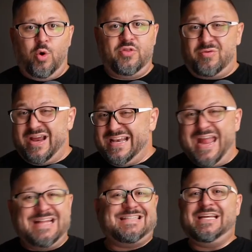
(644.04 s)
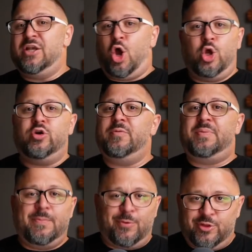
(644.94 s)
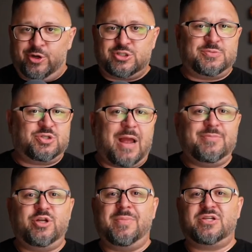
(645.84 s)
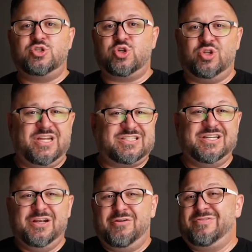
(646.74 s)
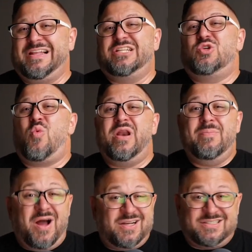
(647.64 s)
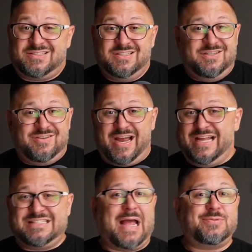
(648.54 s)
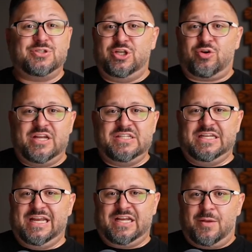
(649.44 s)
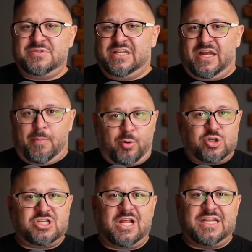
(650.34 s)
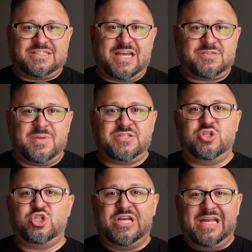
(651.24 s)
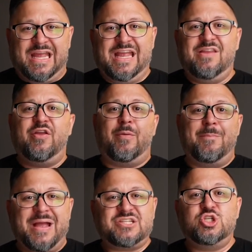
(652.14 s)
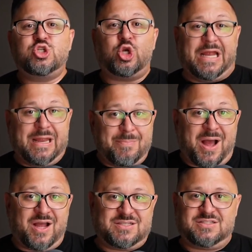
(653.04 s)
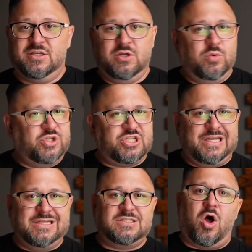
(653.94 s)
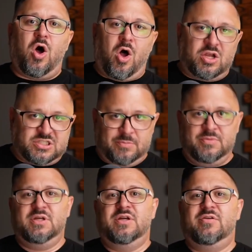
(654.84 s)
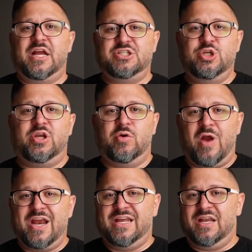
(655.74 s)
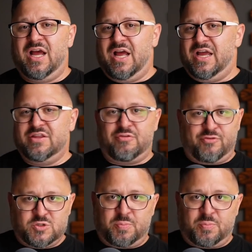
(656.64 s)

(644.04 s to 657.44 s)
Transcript: on there, right? 1,800 people that are subscribed to your messenger list for like 20 bucks, right? It's absolutely crazy. And it comes in like a personalized text message in their messenger inbox, which is awesome, right? So you can write it uh, in the first